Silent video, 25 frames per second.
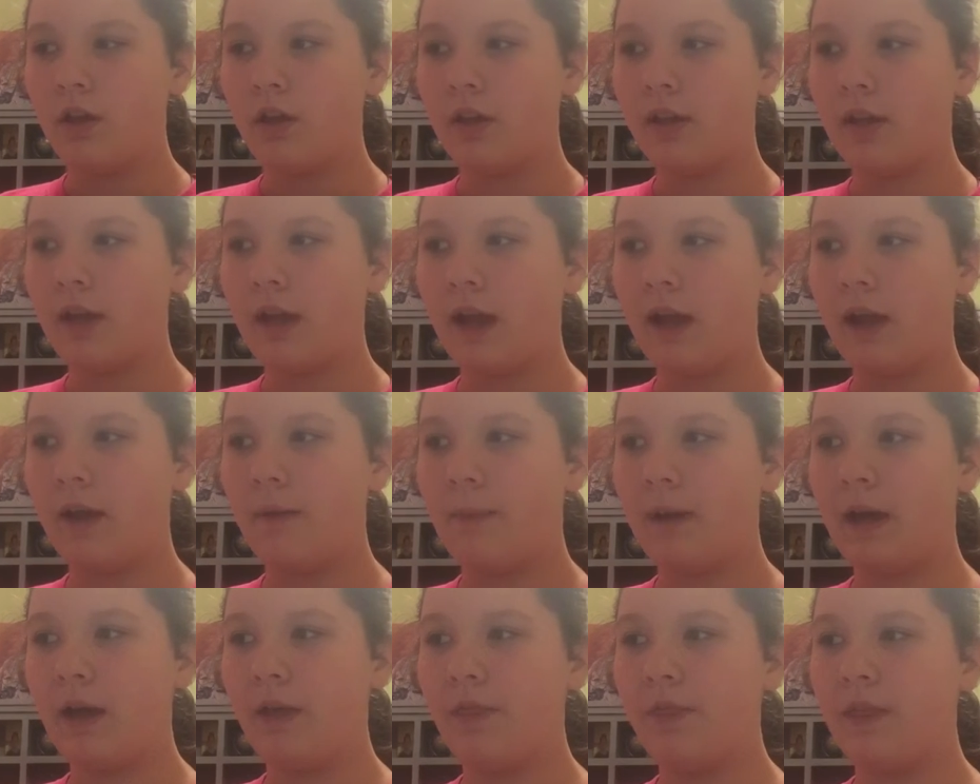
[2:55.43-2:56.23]
yeah,
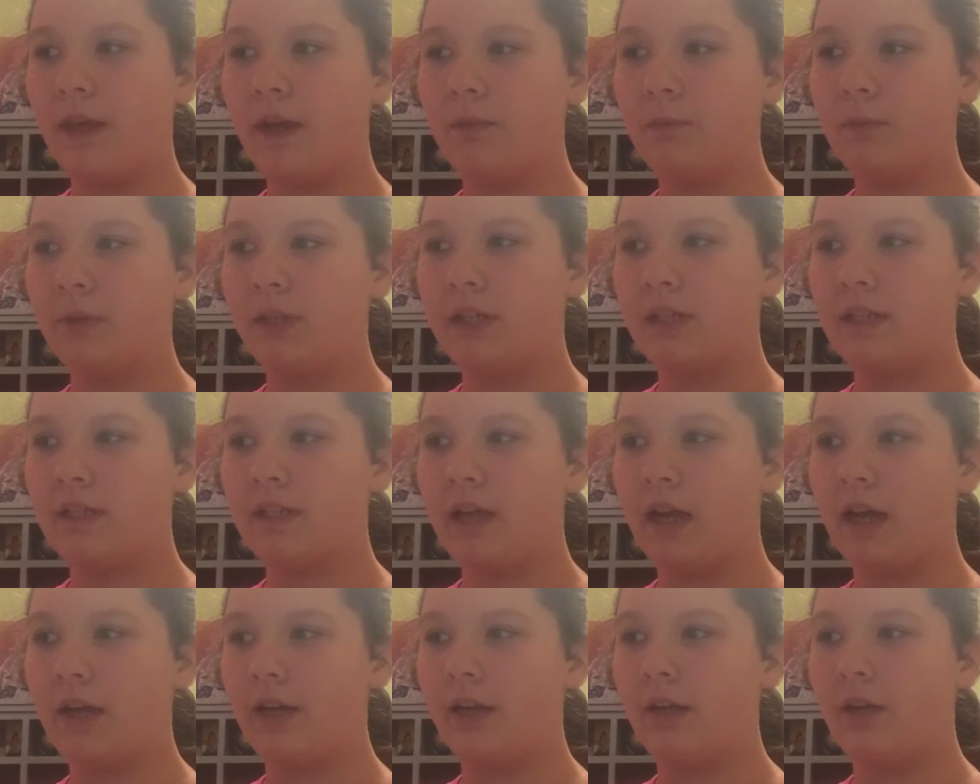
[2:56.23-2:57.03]
about then we
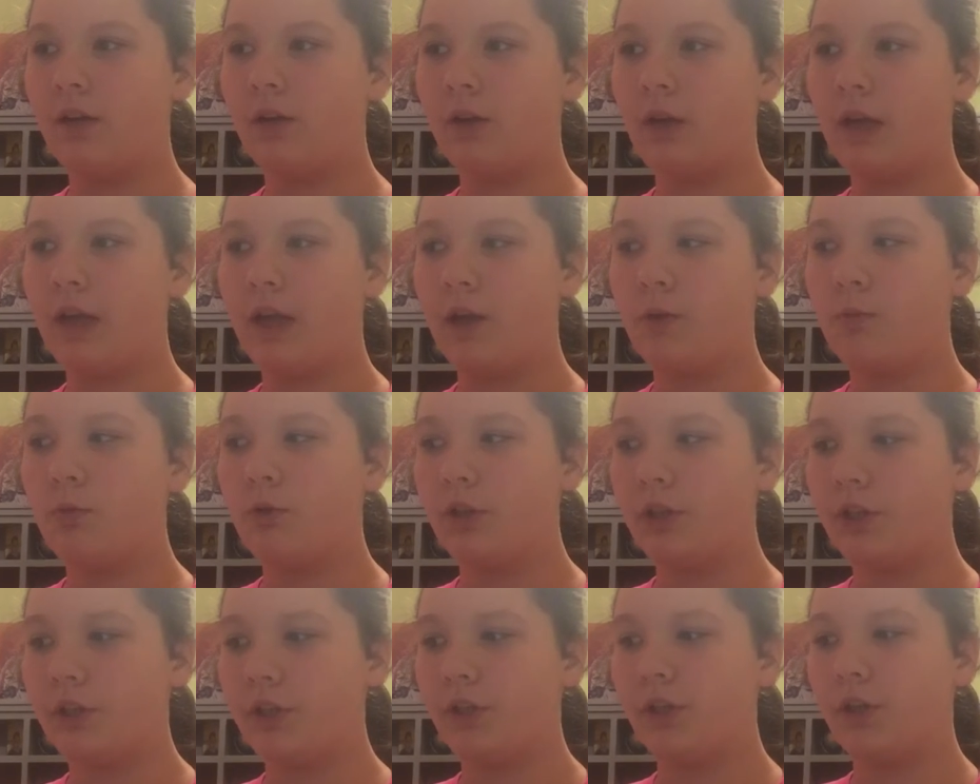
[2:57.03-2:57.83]
decided, okay,
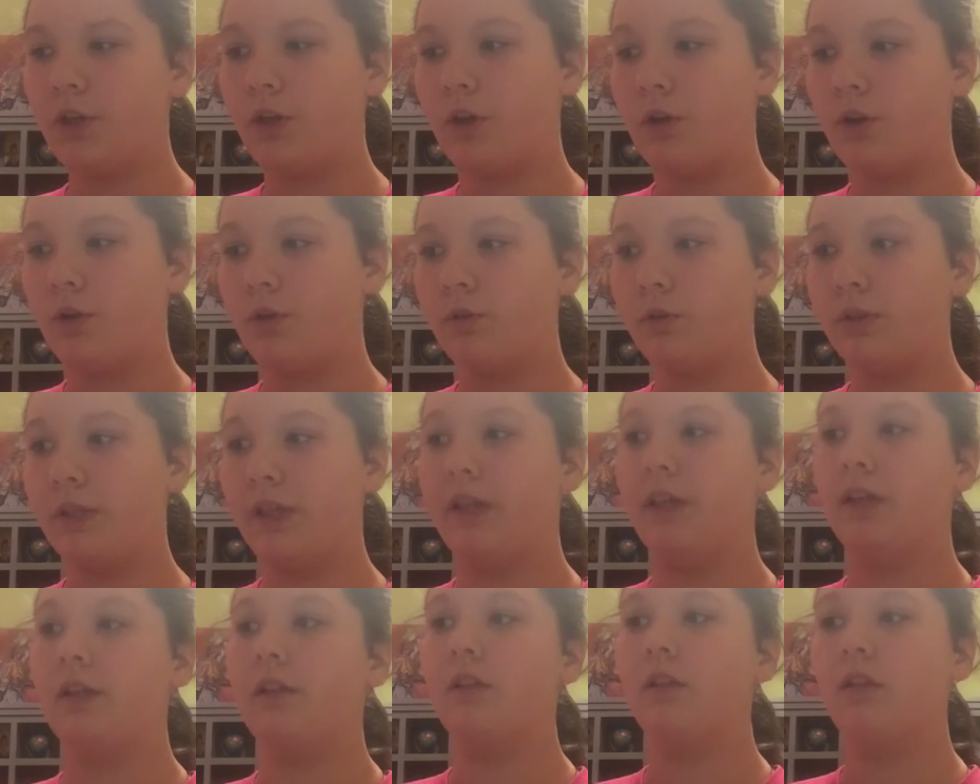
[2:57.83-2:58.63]
we're gonna go
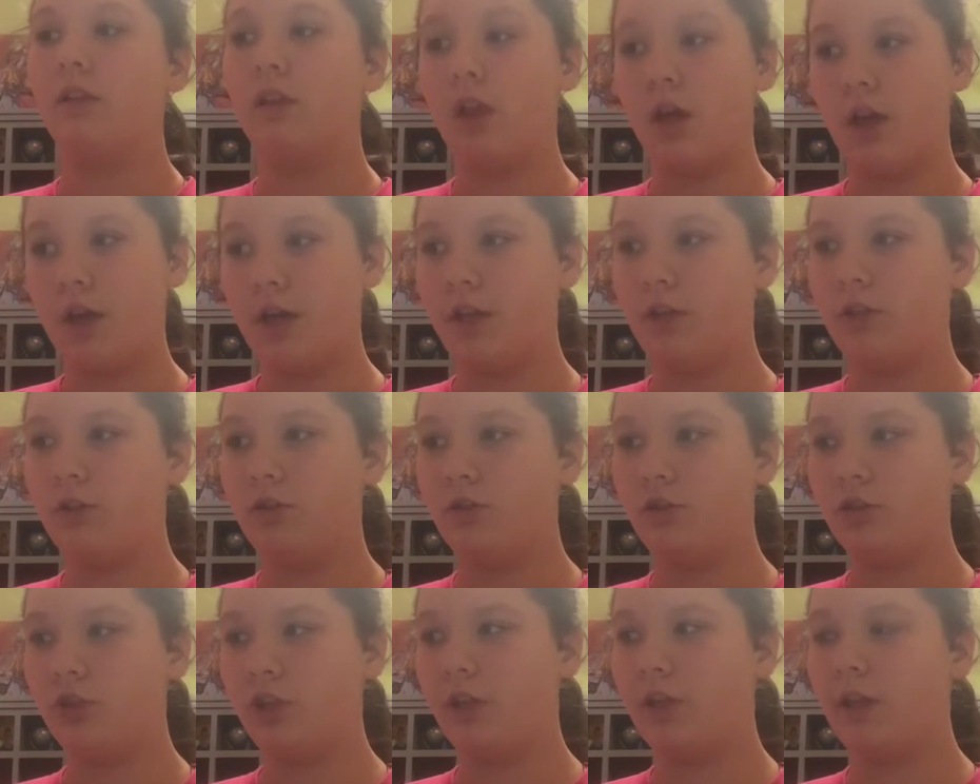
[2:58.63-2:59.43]
get
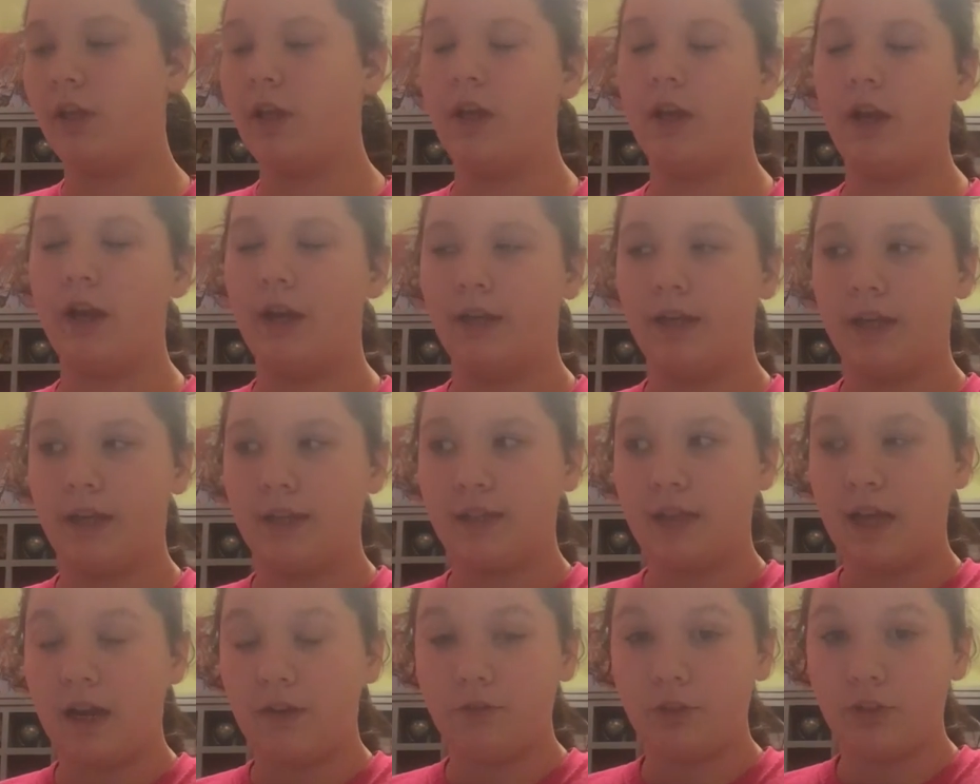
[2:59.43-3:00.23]
lunch, and then I
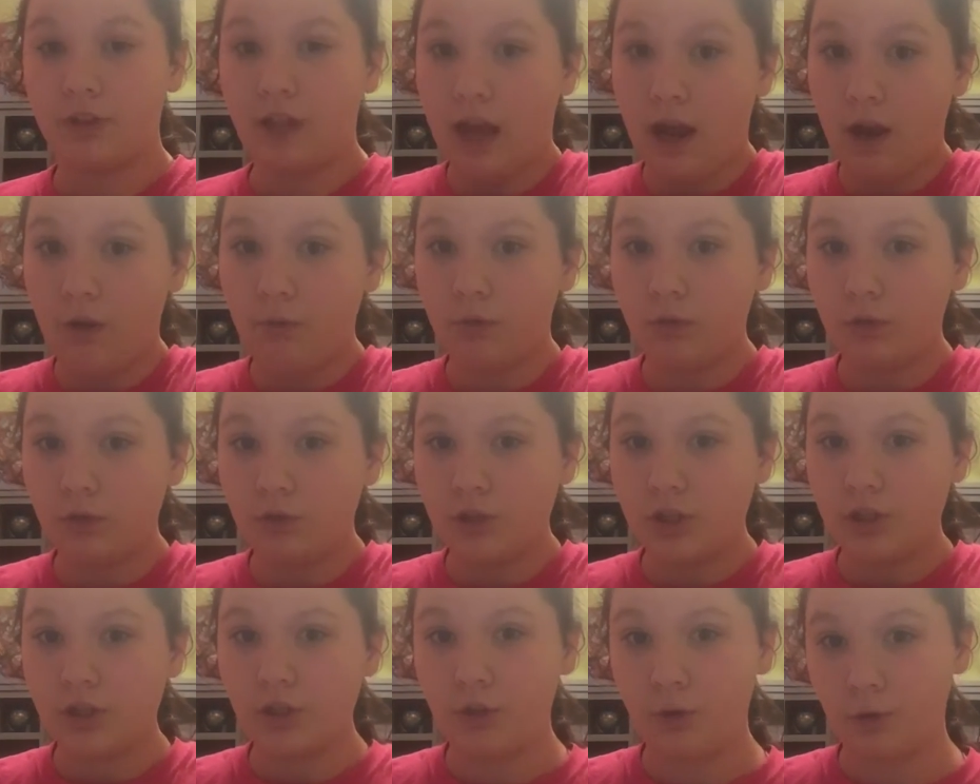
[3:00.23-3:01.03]
guess after that we'll
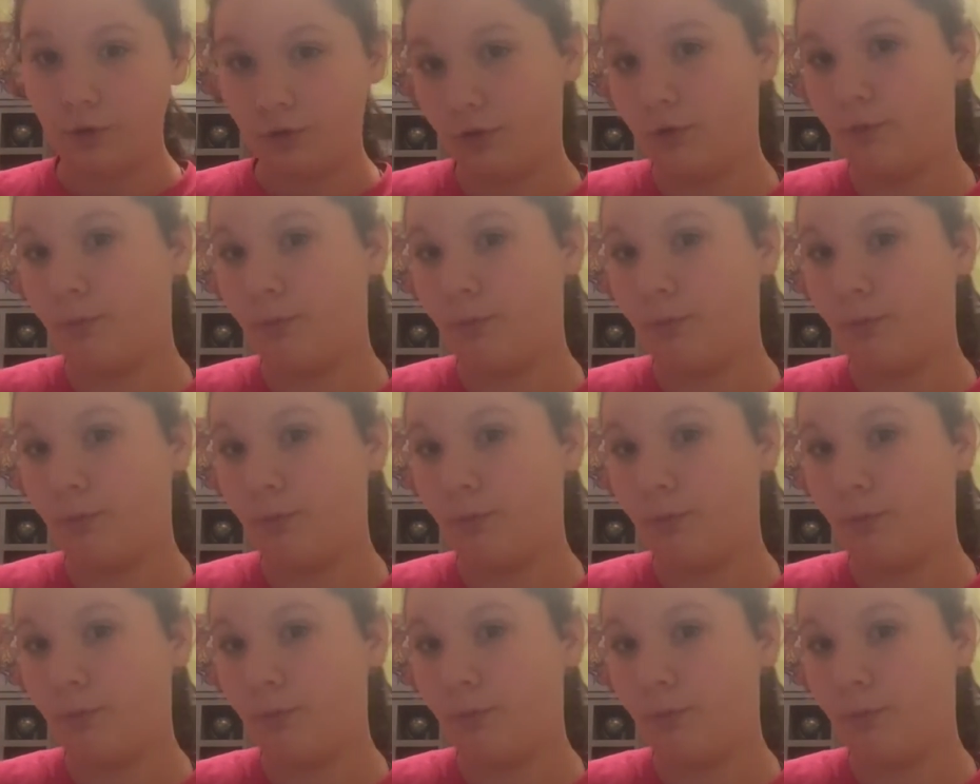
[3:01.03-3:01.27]
just go to